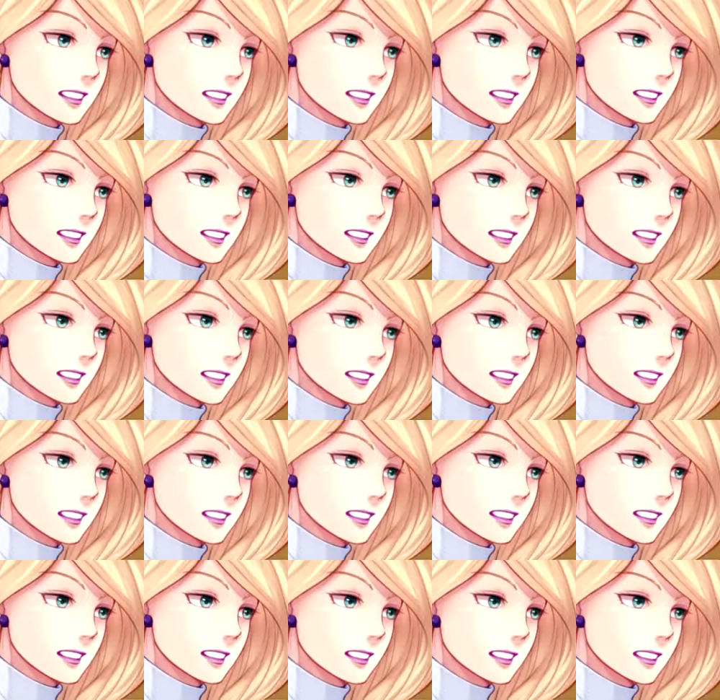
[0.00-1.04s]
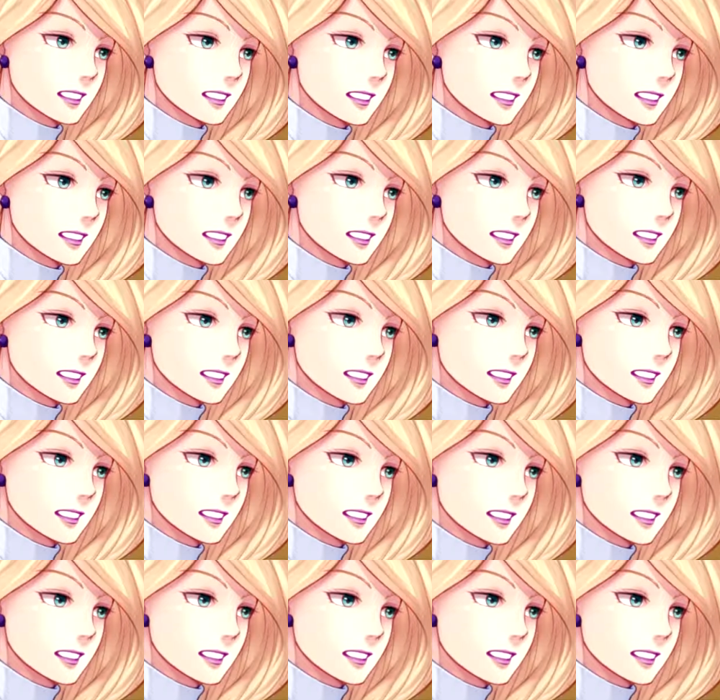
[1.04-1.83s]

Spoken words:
[no speech]